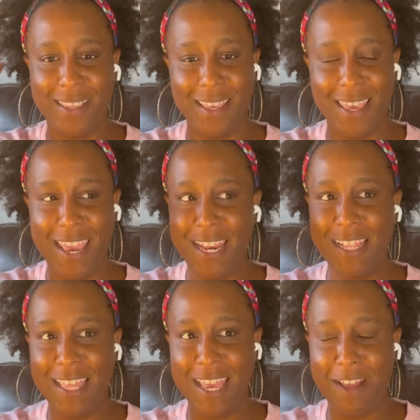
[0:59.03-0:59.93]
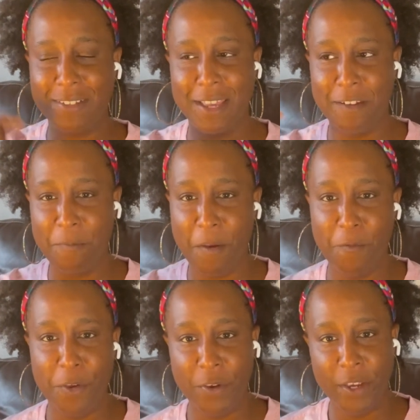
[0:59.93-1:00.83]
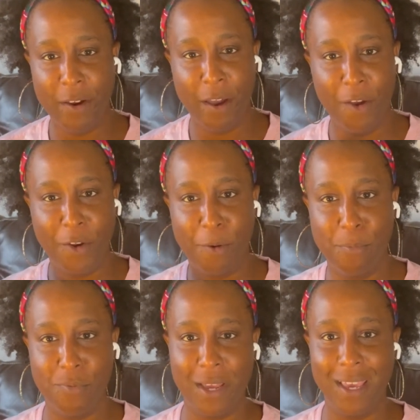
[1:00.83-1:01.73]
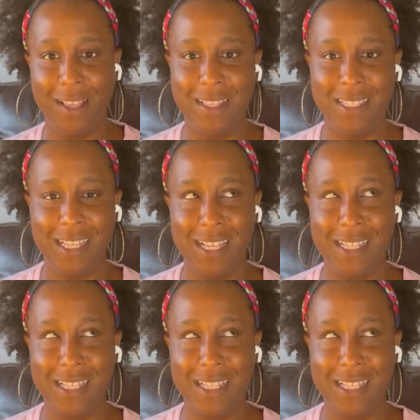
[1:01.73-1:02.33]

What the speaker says: anything outside of my real hair out or braids since